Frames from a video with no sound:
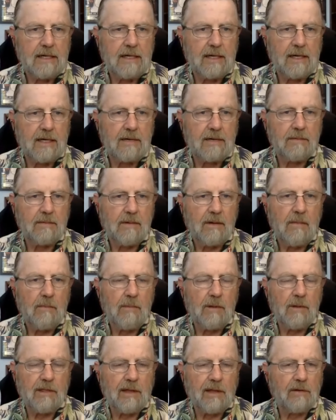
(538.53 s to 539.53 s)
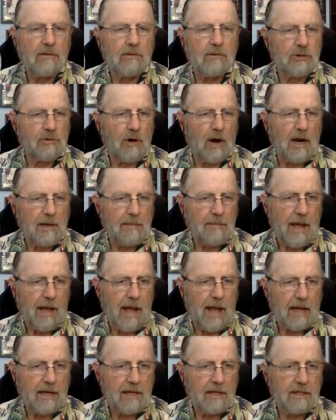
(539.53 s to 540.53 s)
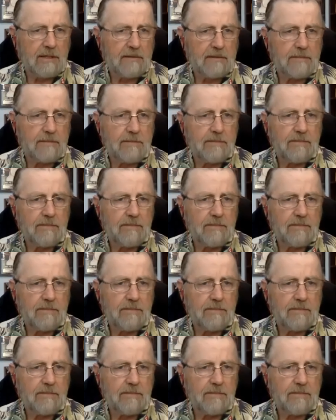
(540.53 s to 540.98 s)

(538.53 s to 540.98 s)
but they don't strike back,